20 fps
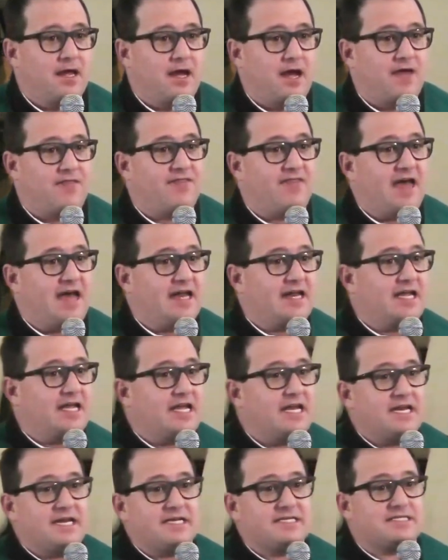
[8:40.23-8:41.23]
and that
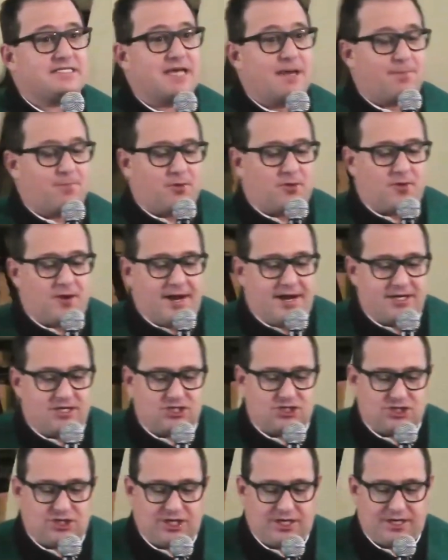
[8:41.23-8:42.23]
any
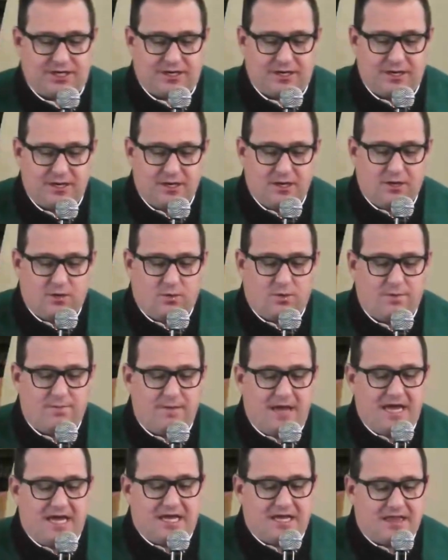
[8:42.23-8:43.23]
separation would
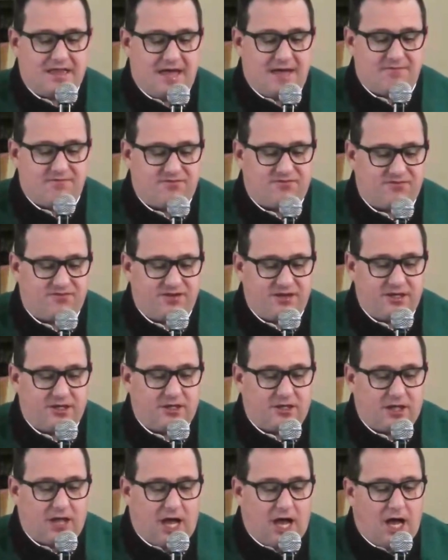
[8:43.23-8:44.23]
make them
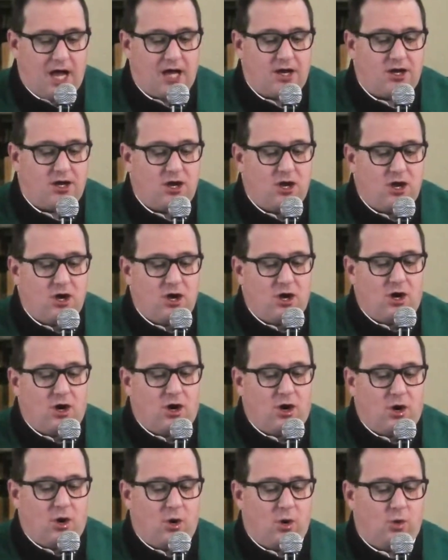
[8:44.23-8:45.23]
feel
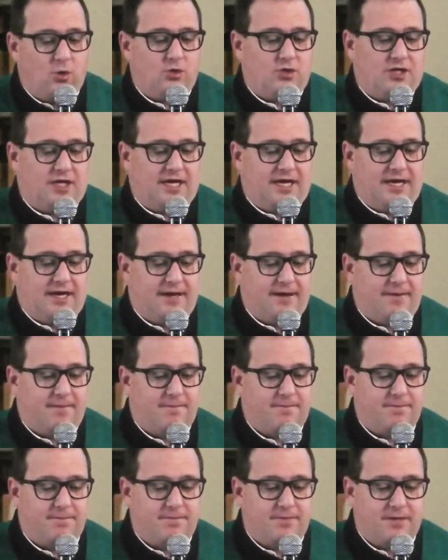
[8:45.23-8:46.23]
unholy.
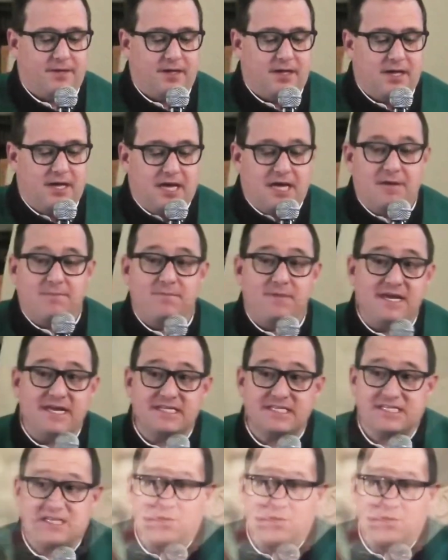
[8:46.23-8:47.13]
It means